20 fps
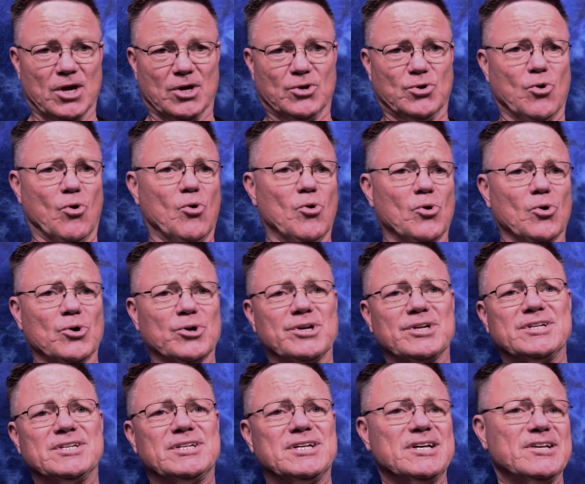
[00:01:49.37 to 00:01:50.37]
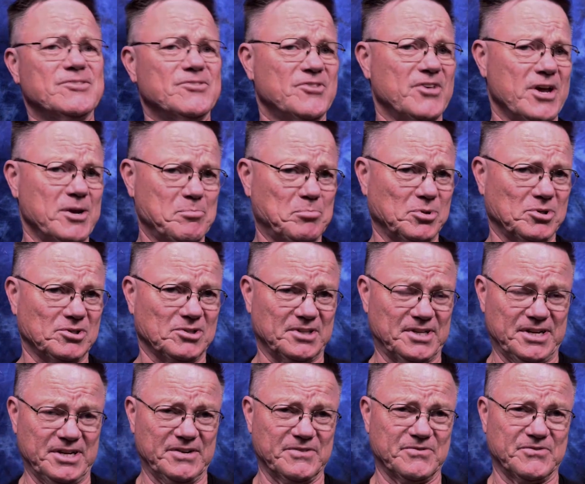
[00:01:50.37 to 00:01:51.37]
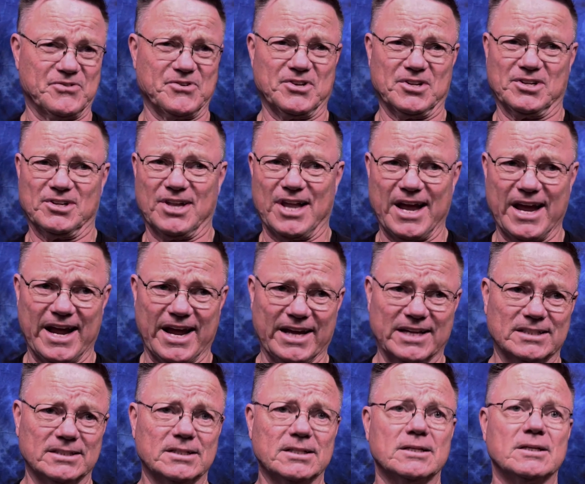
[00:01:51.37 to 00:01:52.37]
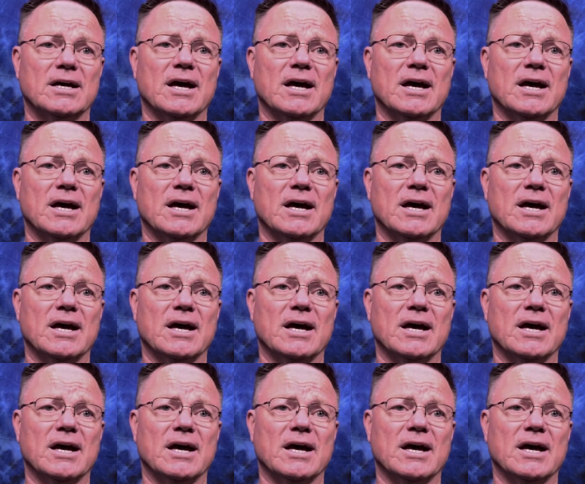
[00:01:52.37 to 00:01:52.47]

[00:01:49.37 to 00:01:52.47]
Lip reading: nor did they believe the land